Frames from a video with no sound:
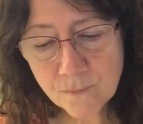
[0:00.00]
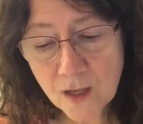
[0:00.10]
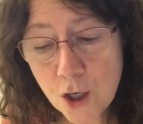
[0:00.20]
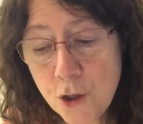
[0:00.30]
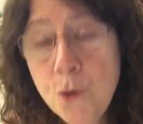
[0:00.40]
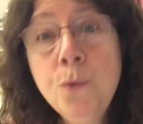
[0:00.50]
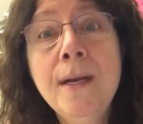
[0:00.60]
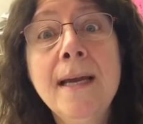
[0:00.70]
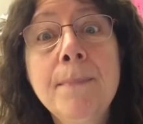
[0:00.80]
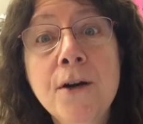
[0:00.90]
Noon
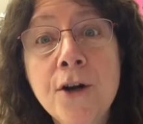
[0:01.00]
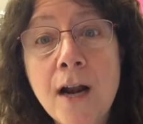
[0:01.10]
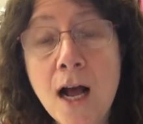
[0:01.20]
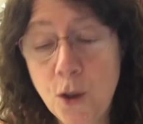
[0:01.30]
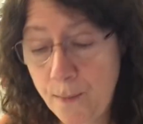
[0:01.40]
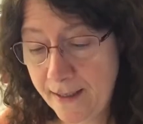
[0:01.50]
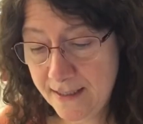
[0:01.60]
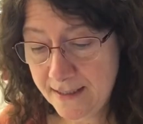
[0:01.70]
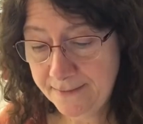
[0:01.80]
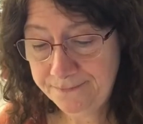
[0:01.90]
at Butternut Hollow
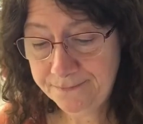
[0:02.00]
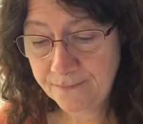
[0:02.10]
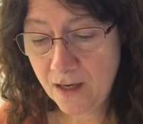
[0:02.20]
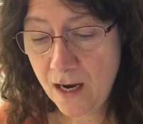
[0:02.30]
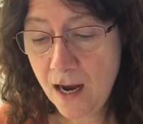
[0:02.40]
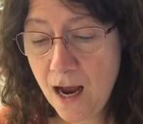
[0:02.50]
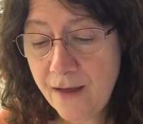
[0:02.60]
Pond. On the